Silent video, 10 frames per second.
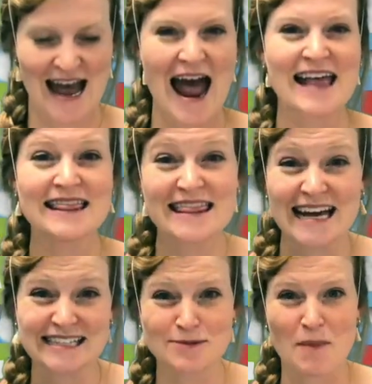And
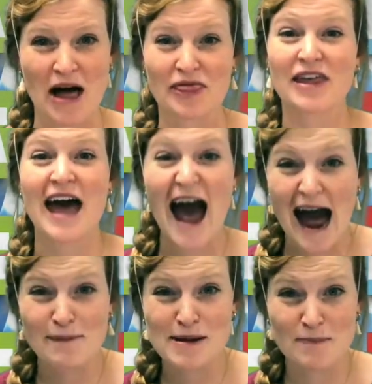this month,
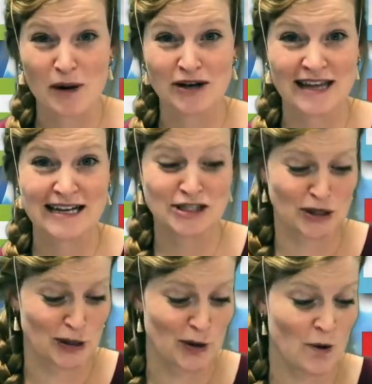happy birthday
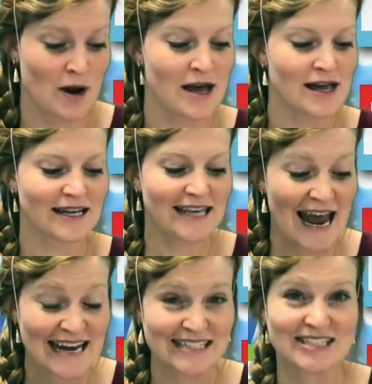to
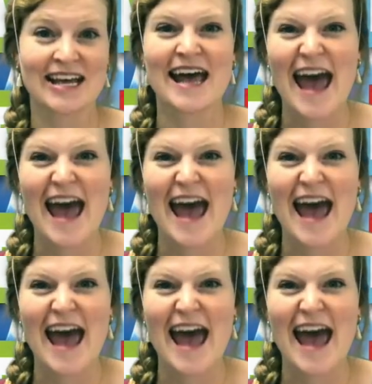Kate,